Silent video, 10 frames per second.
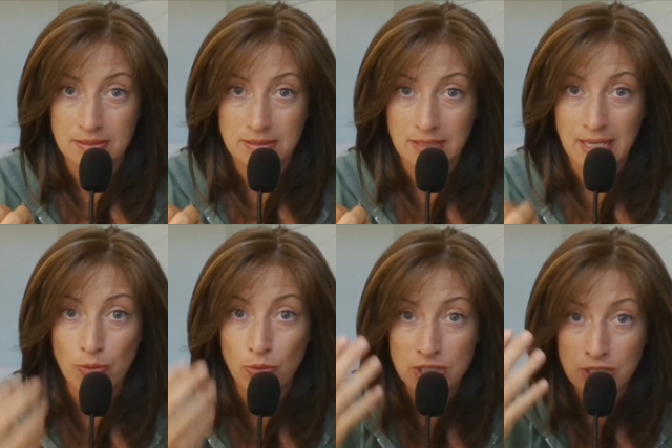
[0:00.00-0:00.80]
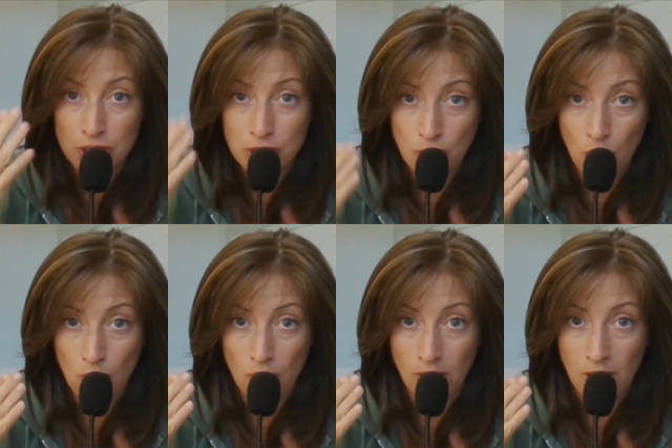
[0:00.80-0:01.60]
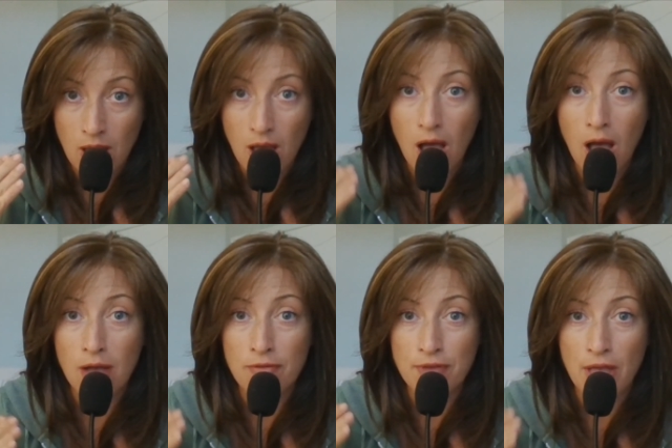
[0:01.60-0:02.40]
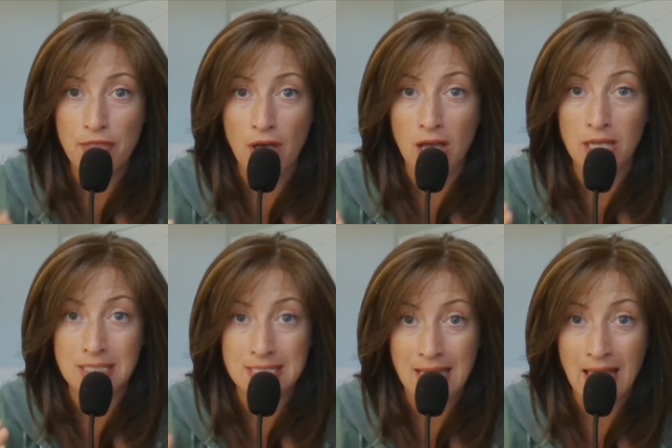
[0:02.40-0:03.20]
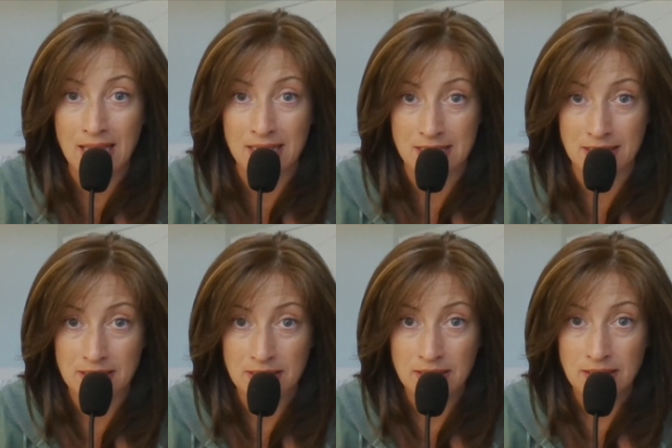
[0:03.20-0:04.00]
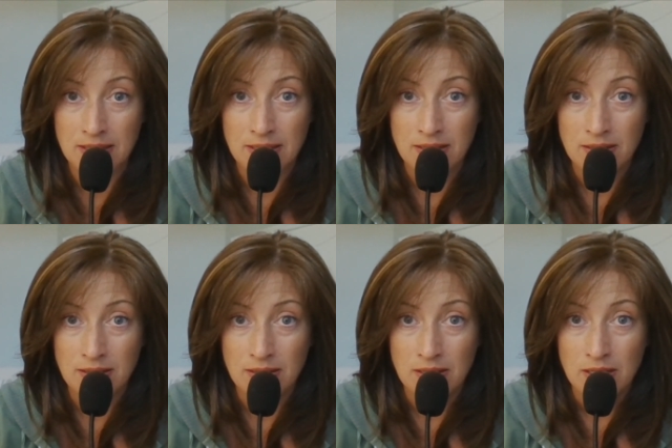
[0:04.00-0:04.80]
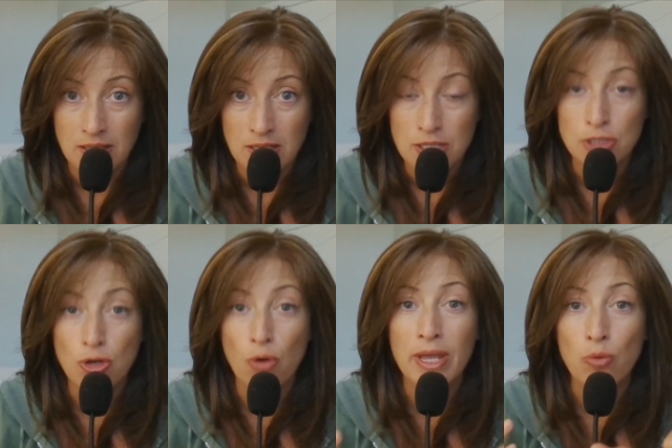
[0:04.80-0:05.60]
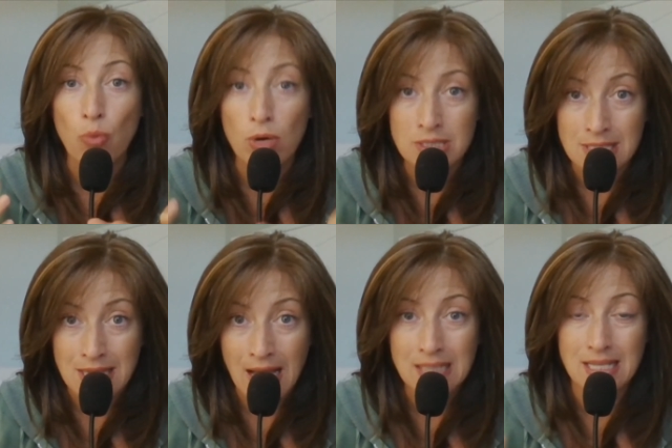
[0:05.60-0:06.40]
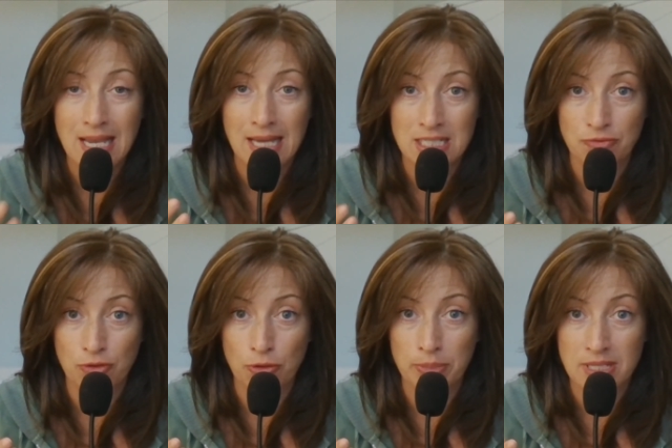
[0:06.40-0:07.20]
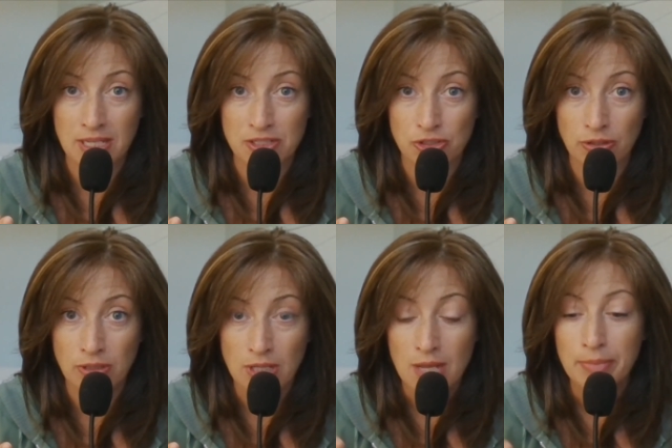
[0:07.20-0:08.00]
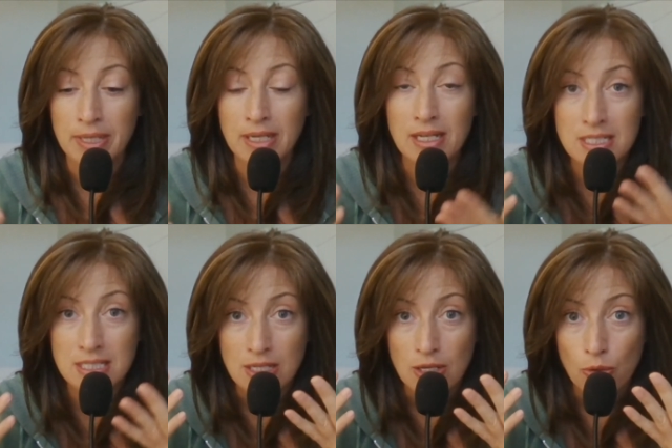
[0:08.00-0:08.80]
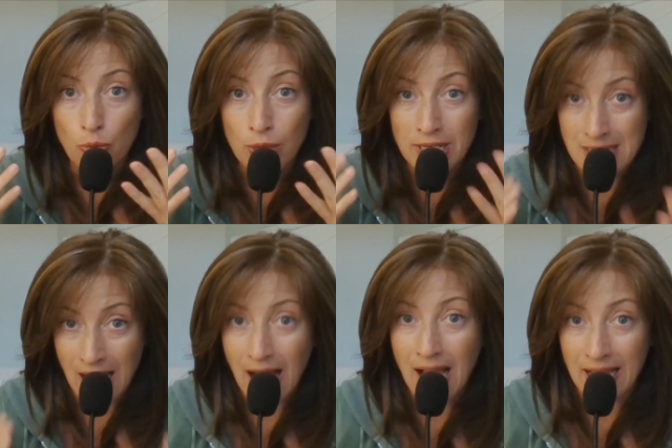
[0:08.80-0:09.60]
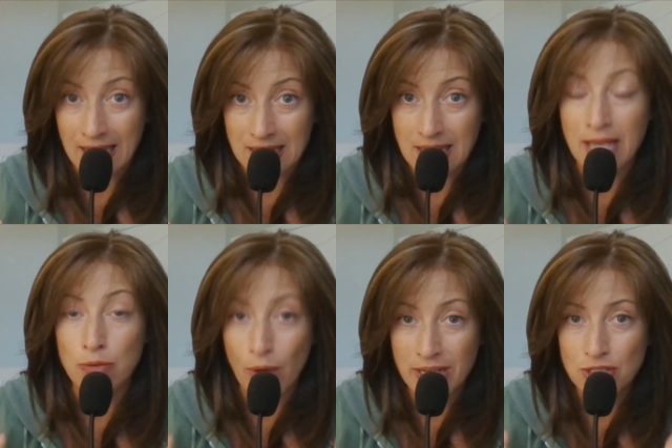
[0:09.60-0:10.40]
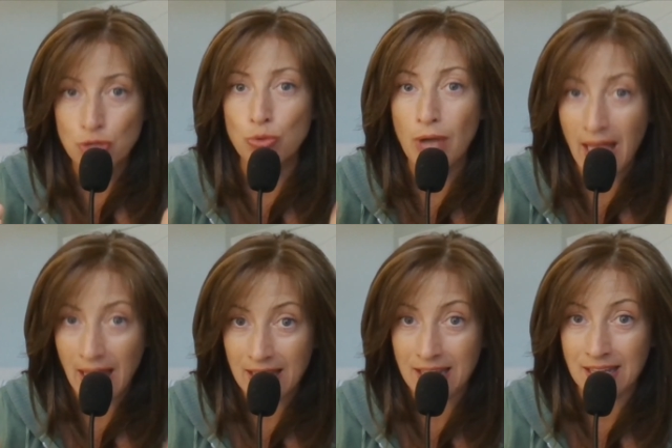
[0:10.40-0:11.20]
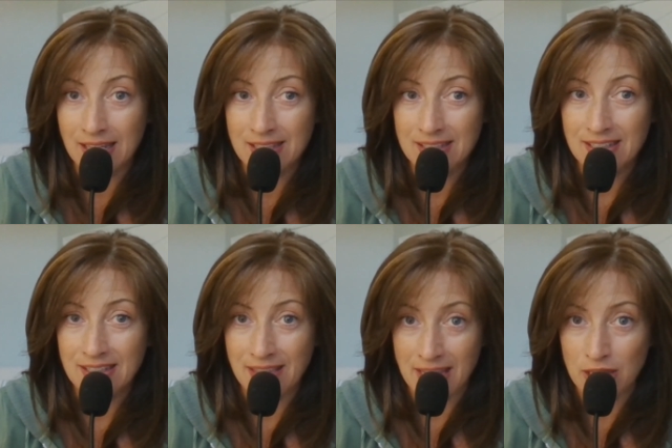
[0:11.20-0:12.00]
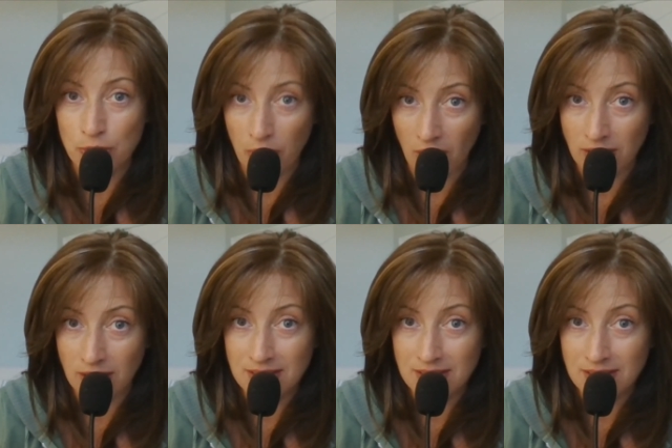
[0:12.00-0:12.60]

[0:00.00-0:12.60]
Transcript: It was the soul of the dead. So it was not at its full potential because we died and went to hell. Thank you, Paula.